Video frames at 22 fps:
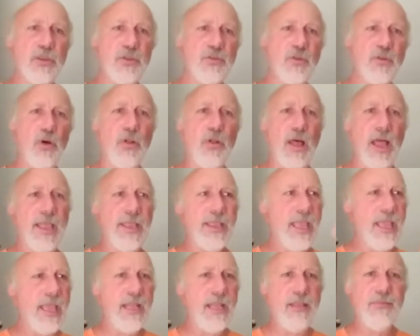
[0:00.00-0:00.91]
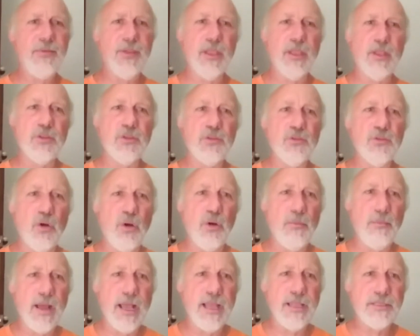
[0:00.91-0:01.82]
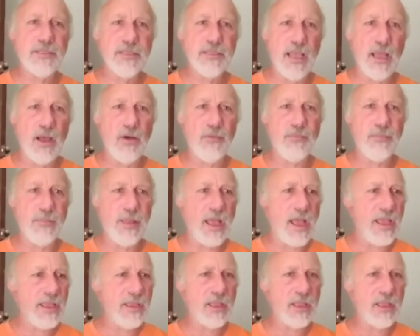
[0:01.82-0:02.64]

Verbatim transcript: Control. I can't even control myself, man.